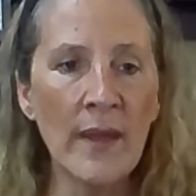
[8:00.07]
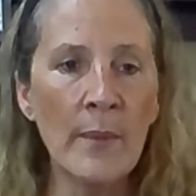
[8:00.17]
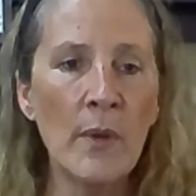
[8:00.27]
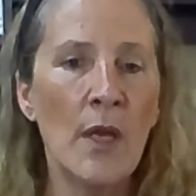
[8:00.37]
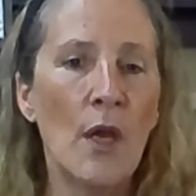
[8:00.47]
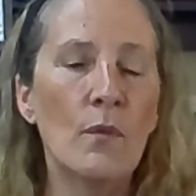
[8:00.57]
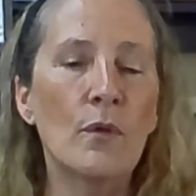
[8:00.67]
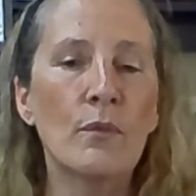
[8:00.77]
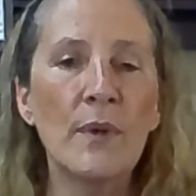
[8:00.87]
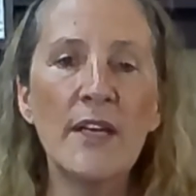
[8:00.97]
them
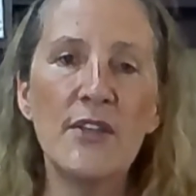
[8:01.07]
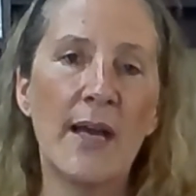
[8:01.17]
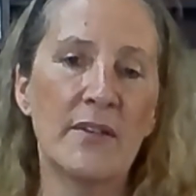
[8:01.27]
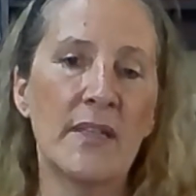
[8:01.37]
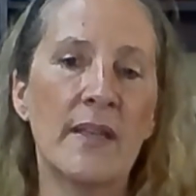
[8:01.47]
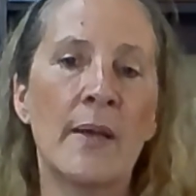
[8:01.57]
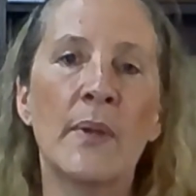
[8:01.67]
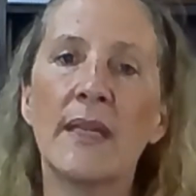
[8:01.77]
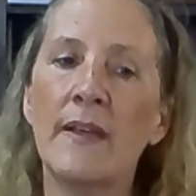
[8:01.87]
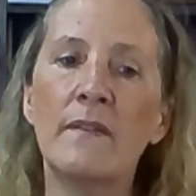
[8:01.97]
will reach out to them
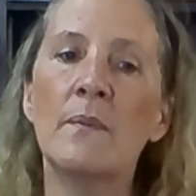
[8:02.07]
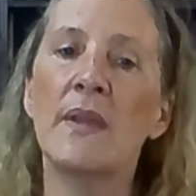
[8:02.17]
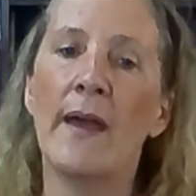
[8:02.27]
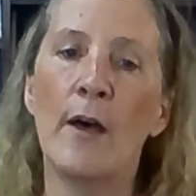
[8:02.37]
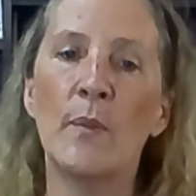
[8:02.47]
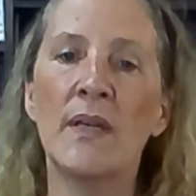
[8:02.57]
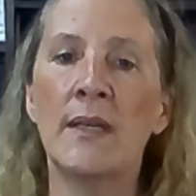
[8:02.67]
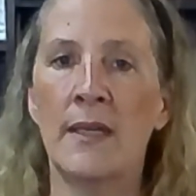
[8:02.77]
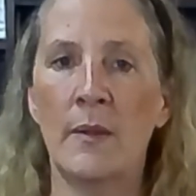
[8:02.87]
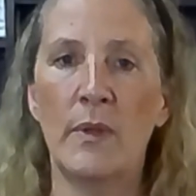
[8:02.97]
and give them the help they
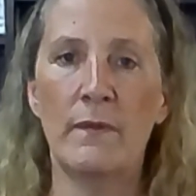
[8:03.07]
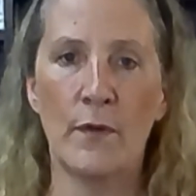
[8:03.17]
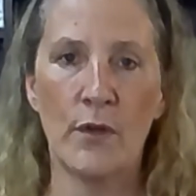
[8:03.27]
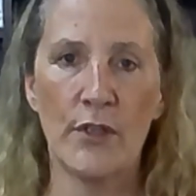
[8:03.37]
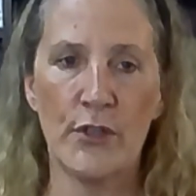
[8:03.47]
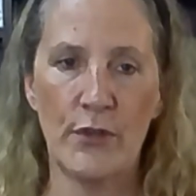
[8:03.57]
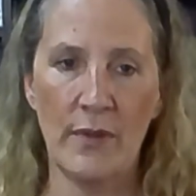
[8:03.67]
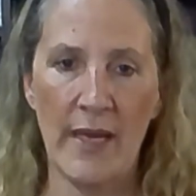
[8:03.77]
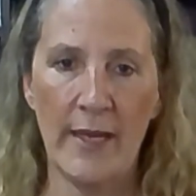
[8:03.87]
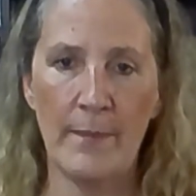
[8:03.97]
need before it's too
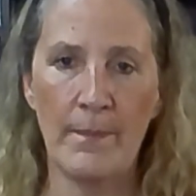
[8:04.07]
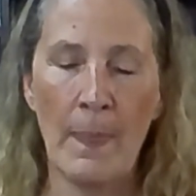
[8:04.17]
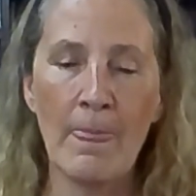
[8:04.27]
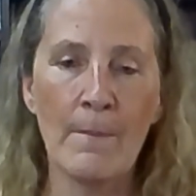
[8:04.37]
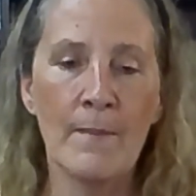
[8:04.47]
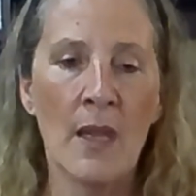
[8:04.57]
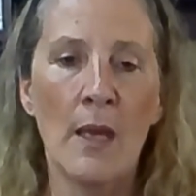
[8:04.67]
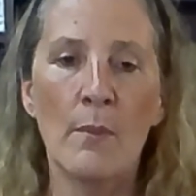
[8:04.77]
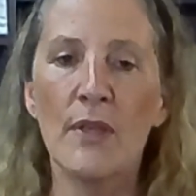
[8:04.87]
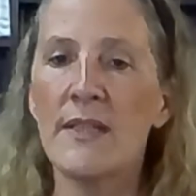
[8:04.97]
late.
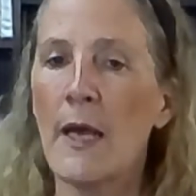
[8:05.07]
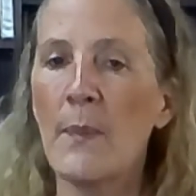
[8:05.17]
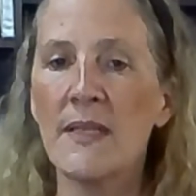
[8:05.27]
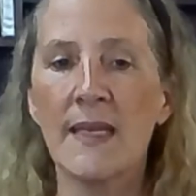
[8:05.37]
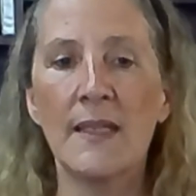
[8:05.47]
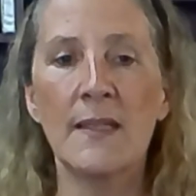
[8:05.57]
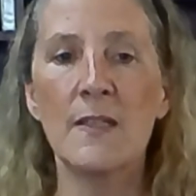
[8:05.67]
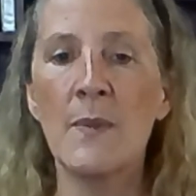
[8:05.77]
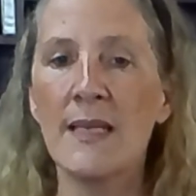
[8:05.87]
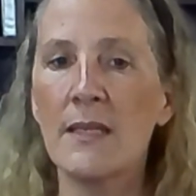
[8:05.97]
Please help us get
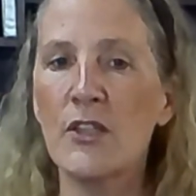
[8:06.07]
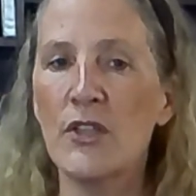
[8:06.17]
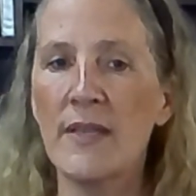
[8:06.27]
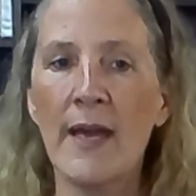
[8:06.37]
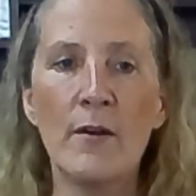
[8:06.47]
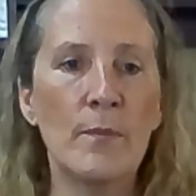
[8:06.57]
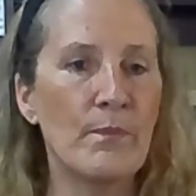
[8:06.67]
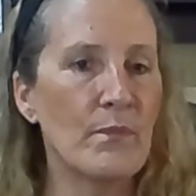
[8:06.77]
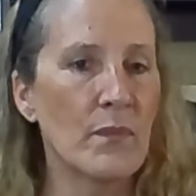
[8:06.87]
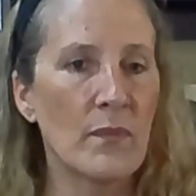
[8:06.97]
these messages out.
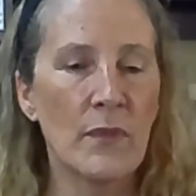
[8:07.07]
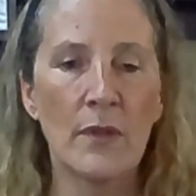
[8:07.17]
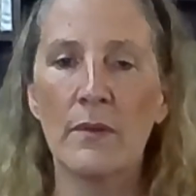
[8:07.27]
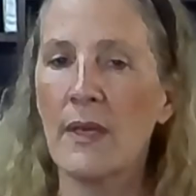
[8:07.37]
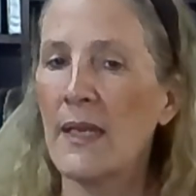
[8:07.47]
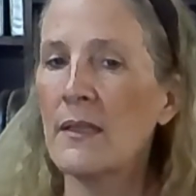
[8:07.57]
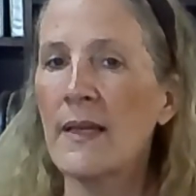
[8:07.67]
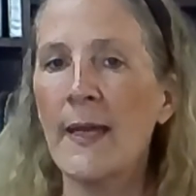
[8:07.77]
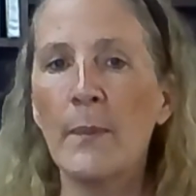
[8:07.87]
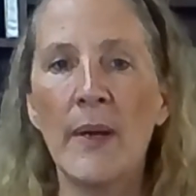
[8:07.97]
Hit the
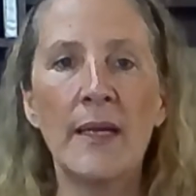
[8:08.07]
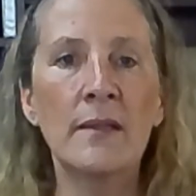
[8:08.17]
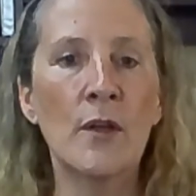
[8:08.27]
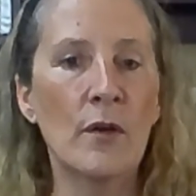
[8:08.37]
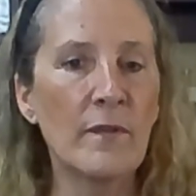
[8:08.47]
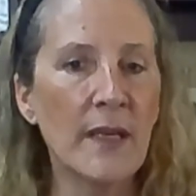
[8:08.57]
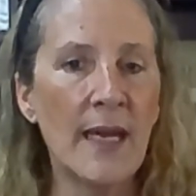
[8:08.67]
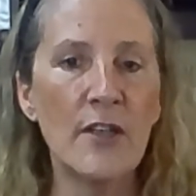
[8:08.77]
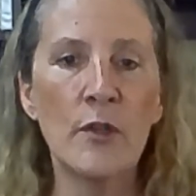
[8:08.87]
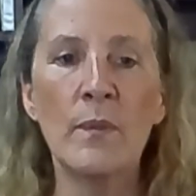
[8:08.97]
like button,
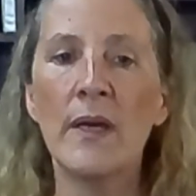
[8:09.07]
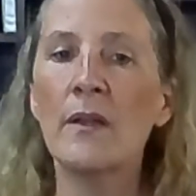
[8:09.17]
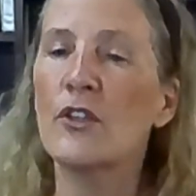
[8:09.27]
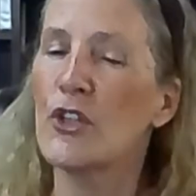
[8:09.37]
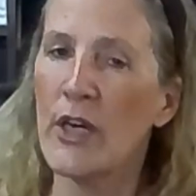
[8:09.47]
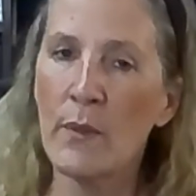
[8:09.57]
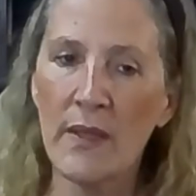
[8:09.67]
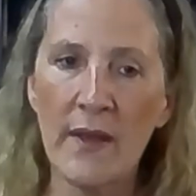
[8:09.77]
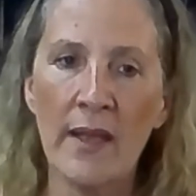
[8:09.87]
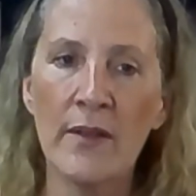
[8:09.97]
notification bell, share
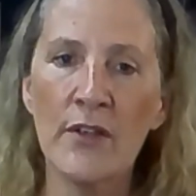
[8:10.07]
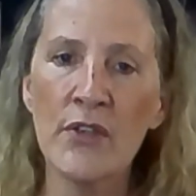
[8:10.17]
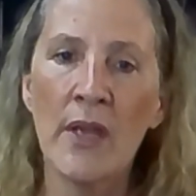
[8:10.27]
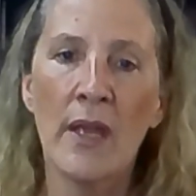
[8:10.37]
with others.